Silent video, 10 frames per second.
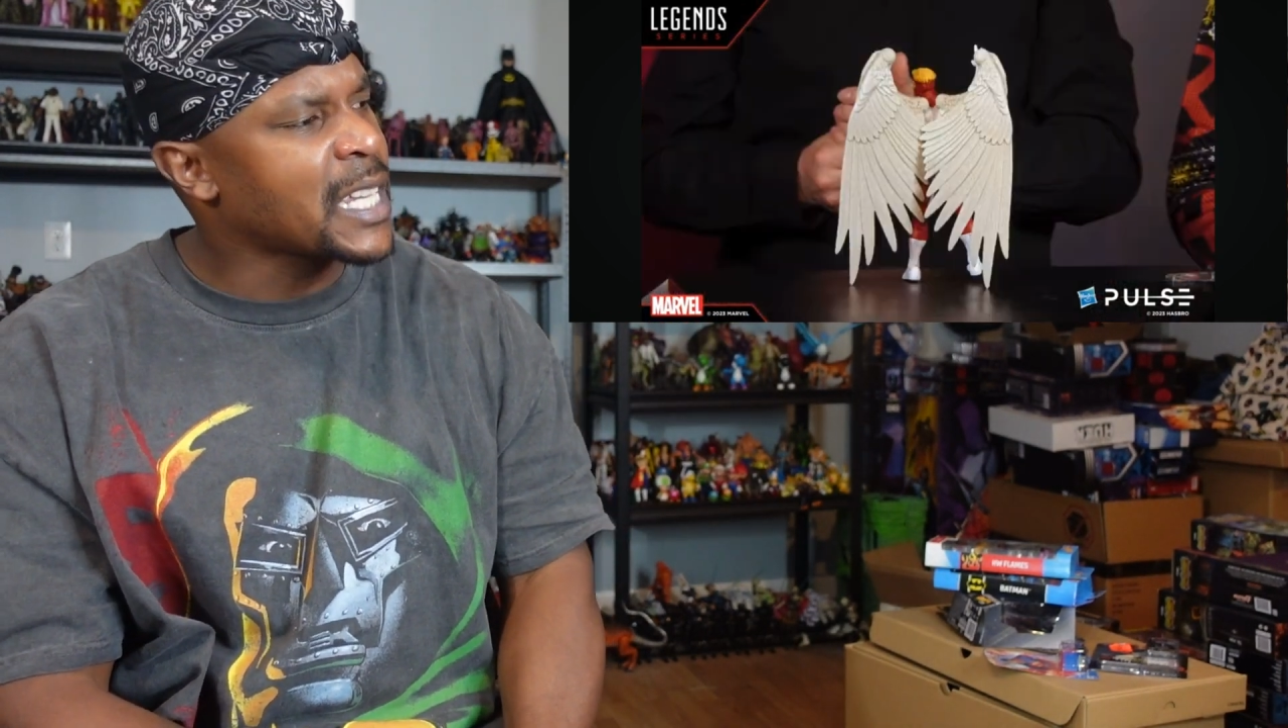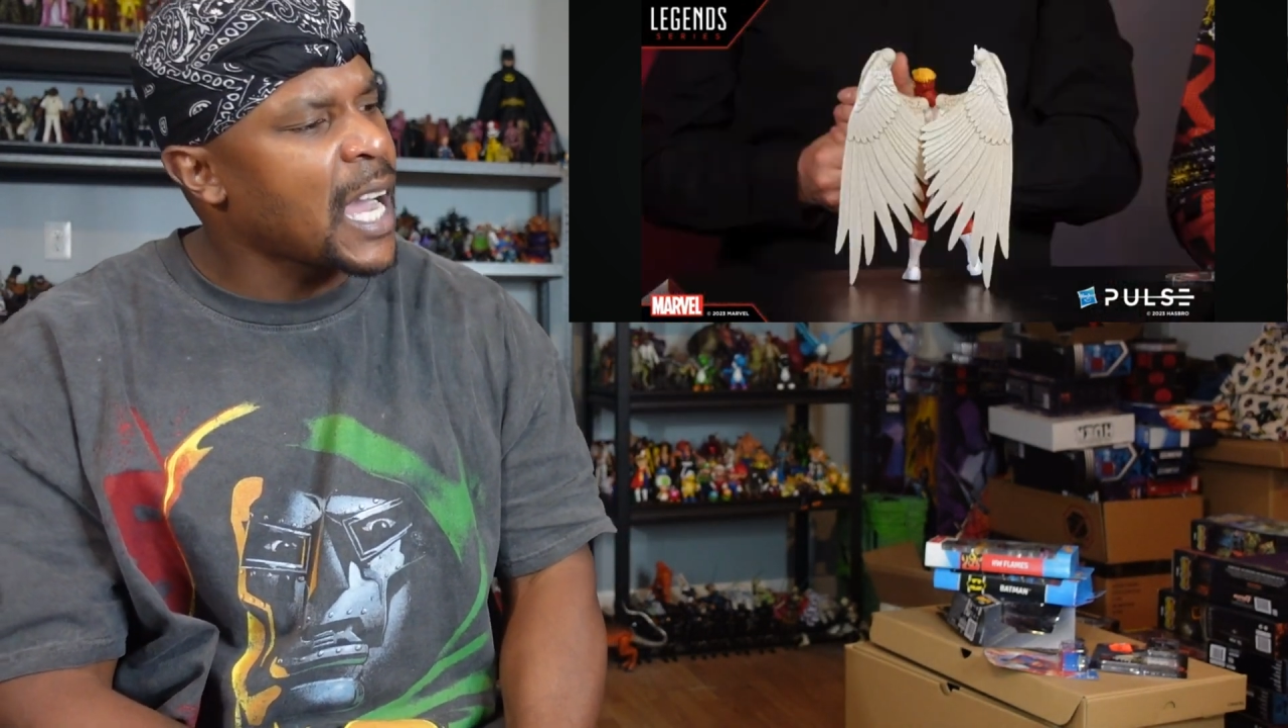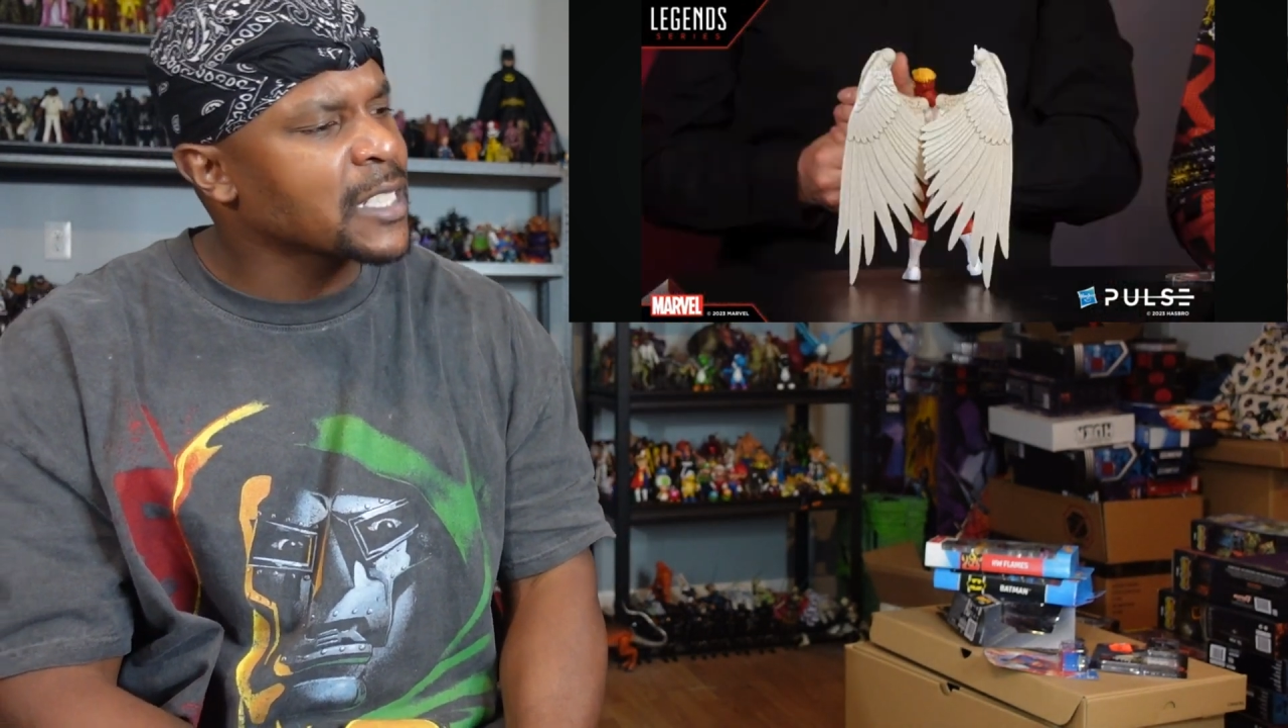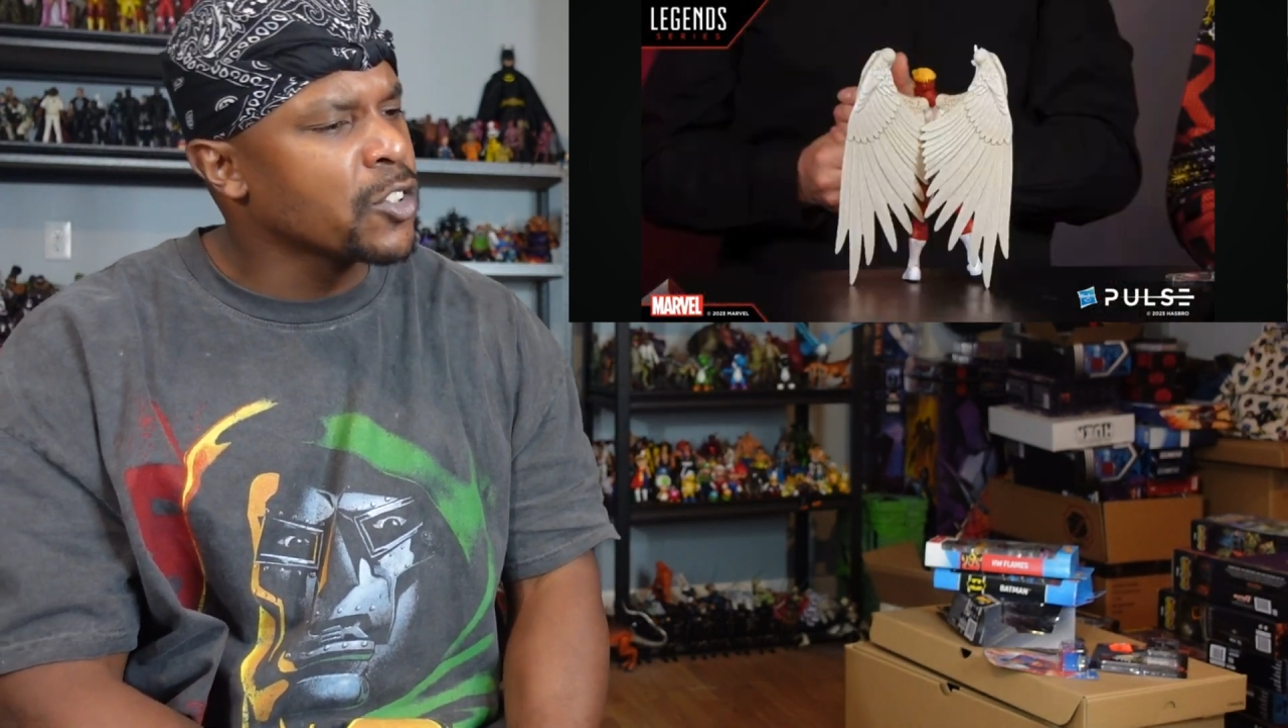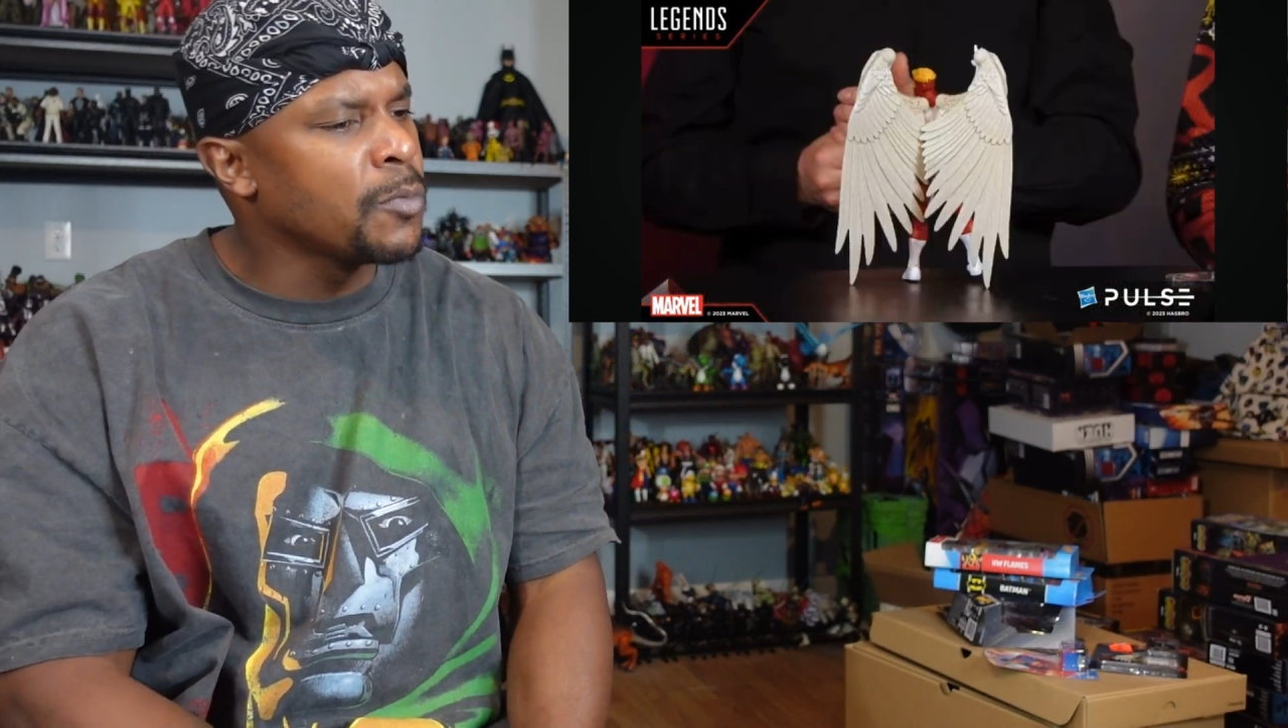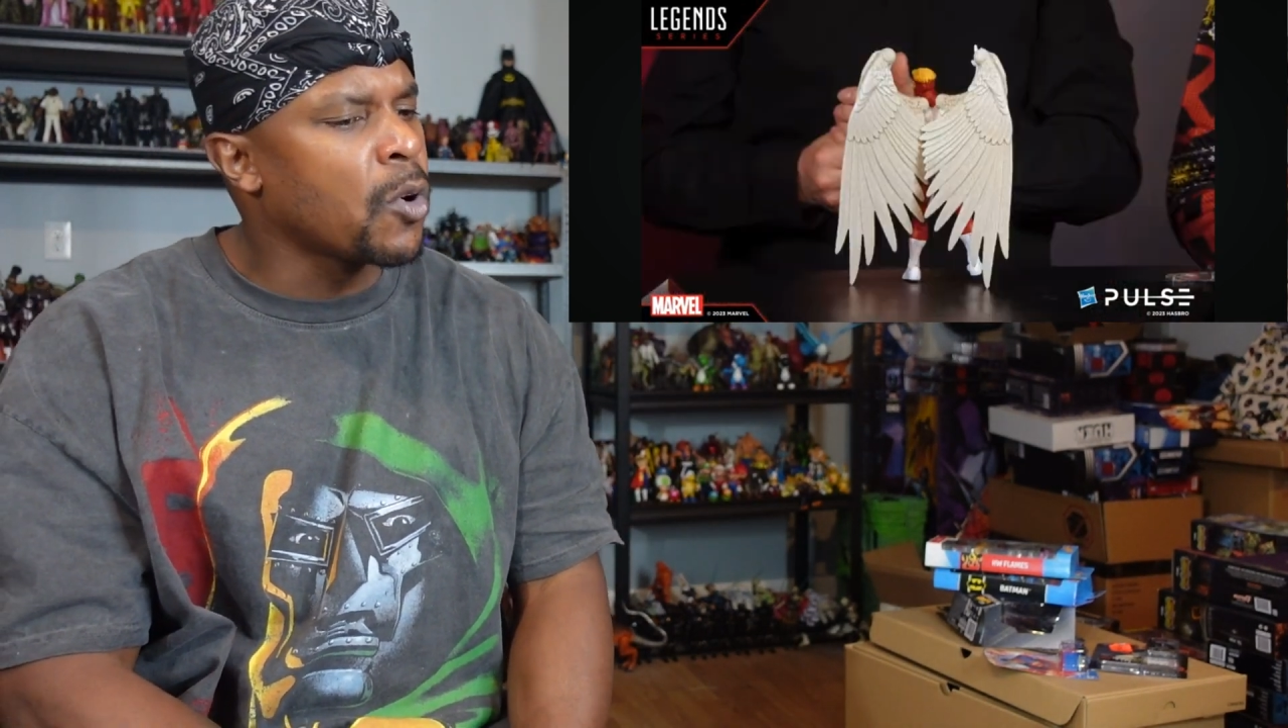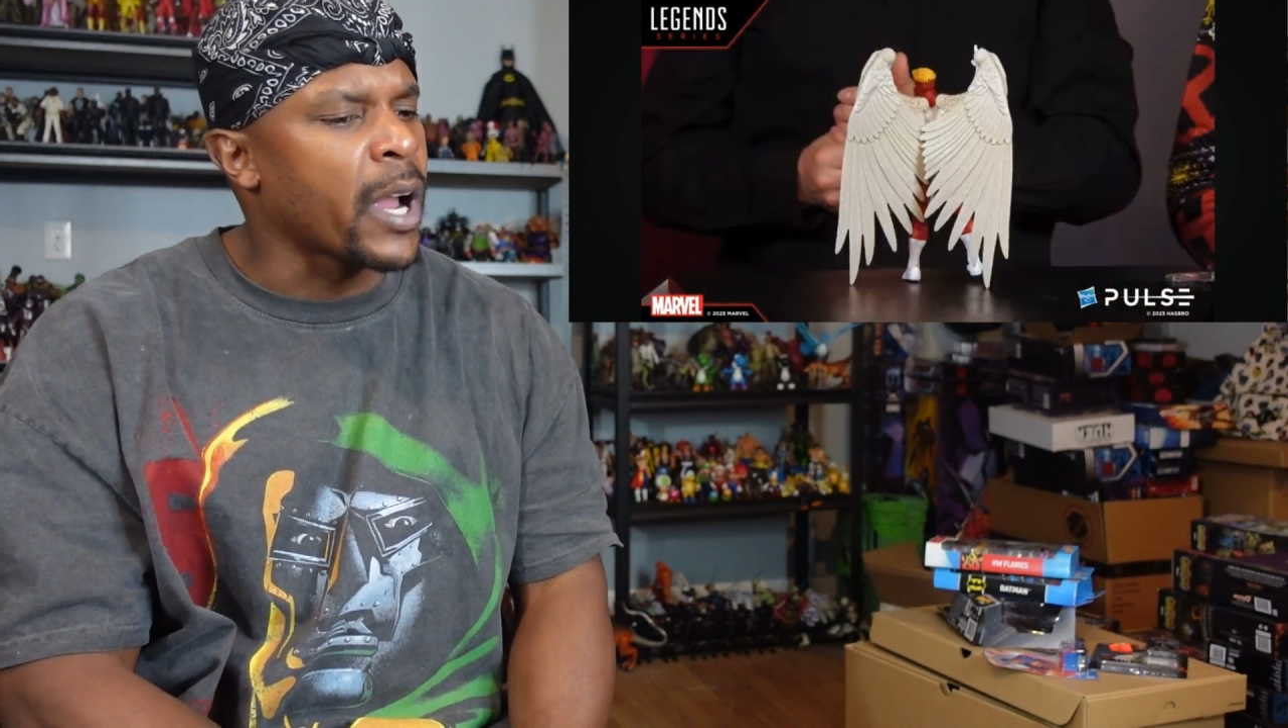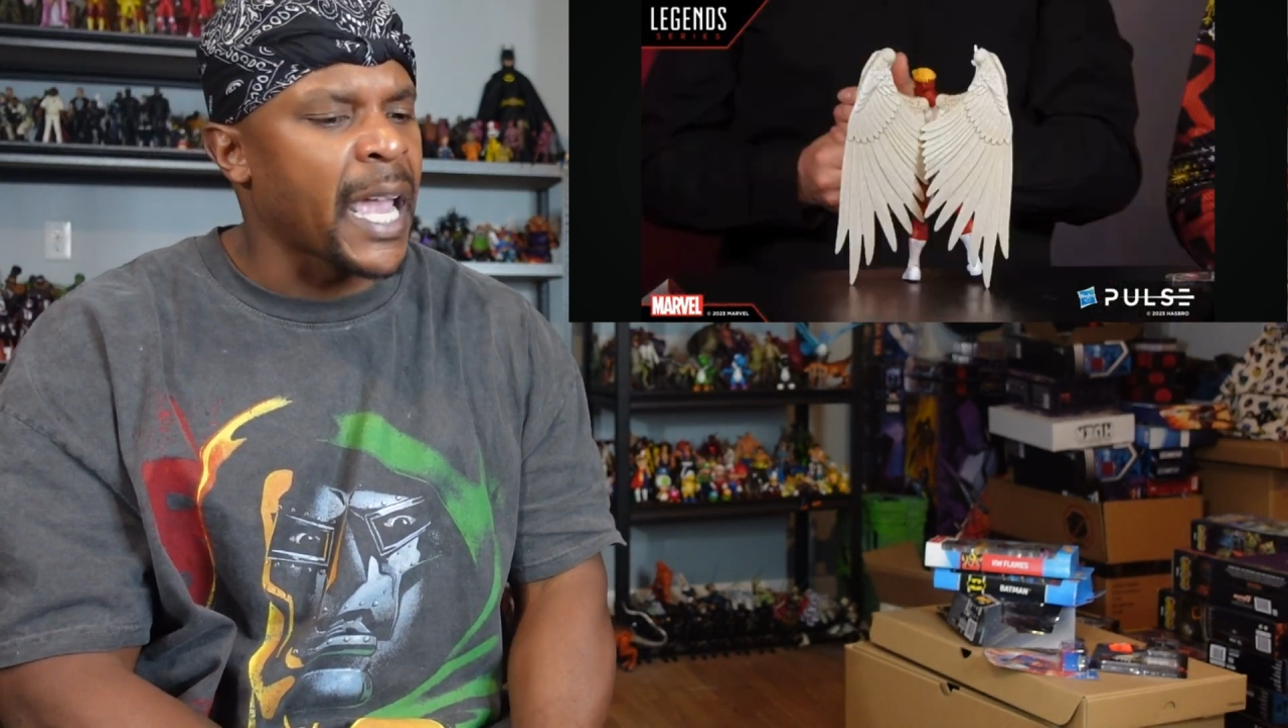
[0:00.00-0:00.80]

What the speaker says: costume or an